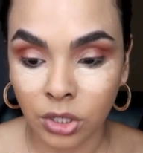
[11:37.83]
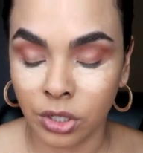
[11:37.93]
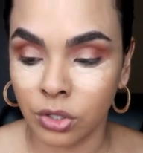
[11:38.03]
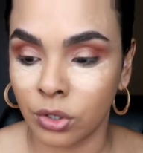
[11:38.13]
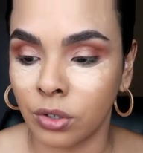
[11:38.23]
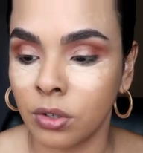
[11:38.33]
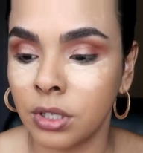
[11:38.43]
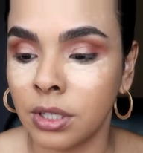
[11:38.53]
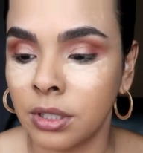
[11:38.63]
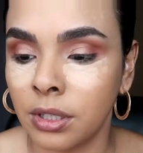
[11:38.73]
dark
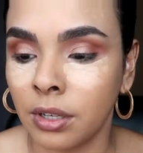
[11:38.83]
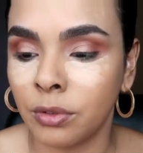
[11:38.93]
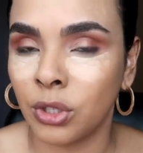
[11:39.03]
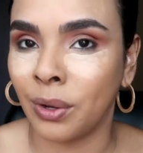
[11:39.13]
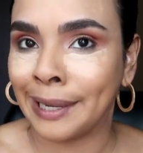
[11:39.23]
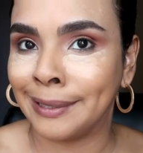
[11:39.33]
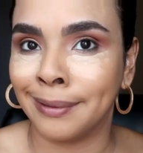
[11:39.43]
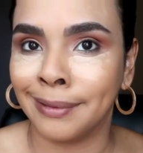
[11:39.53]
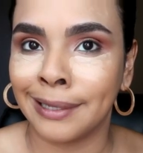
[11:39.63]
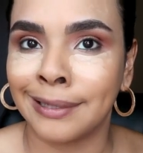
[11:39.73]
circles and stuff, so I
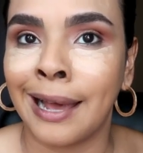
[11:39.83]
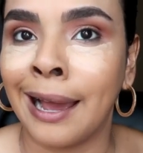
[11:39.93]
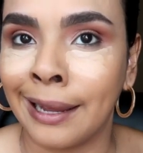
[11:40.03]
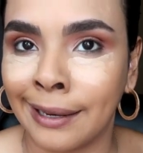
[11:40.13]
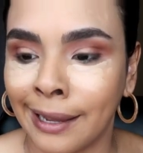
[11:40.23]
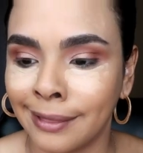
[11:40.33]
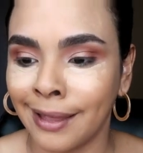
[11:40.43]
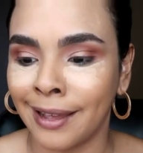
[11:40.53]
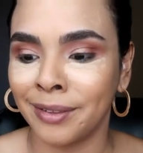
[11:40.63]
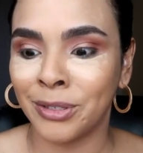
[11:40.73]
don't like to highlight
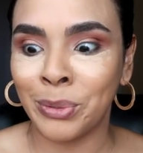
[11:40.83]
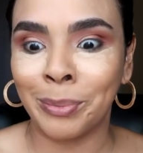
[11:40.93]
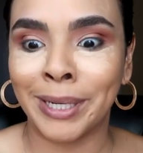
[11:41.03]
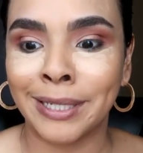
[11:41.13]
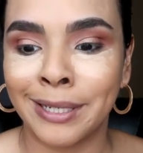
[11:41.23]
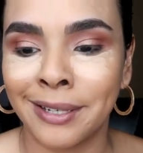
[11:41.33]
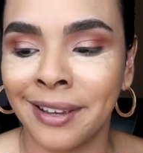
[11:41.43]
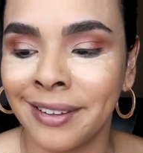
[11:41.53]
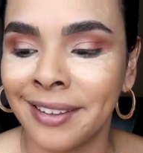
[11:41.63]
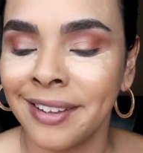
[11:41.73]
that too much.
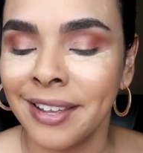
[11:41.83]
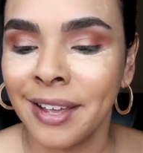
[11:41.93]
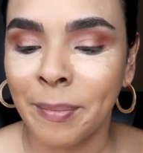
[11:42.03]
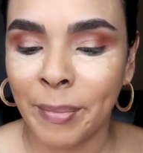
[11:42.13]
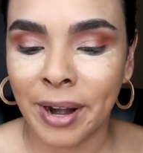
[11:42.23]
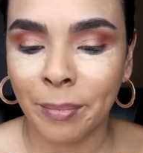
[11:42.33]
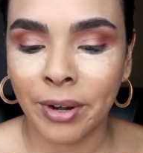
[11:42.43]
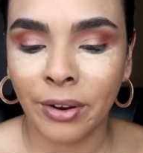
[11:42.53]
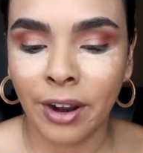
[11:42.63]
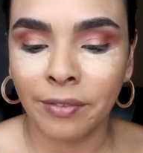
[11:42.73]
But I'm
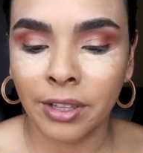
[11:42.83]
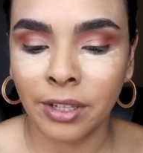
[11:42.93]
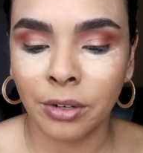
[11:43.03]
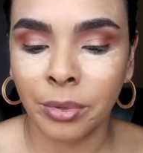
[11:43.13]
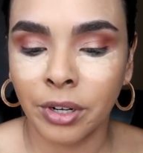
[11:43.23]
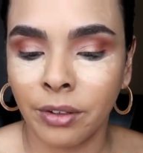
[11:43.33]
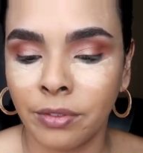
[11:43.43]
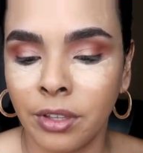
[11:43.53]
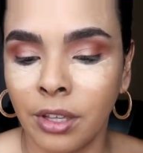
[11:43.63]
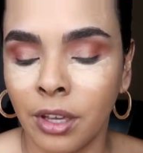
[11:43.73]
gonna grab a little bit
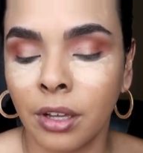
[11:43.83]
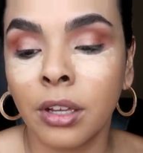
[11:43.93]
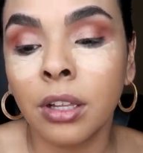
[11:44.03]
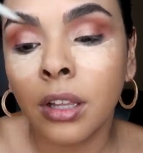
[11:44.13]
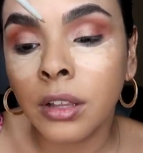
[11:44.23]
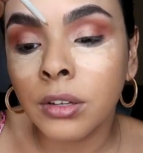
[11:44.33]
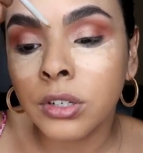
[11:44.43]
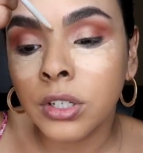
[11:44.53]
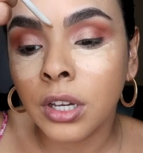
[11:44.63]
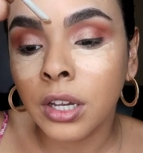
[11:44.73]
of the
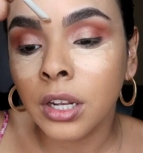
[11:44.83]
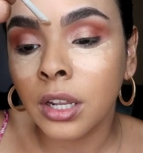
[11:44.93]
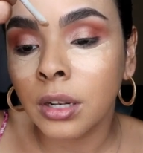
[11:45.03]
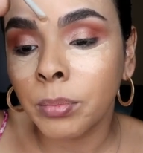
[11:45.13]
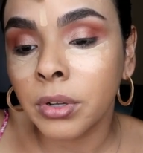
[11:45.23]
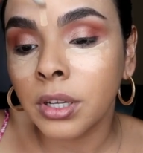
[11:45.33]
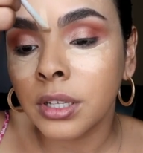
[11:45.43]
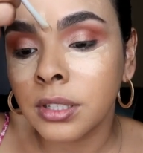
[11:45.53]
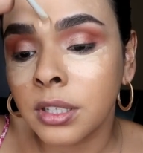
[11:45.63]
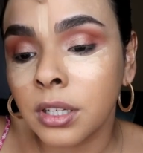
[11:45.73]
other shade and put
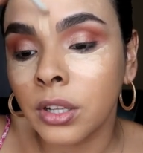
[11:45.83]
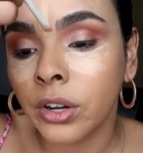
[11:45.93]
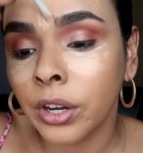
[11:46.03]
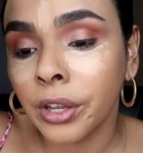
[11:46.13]
concealer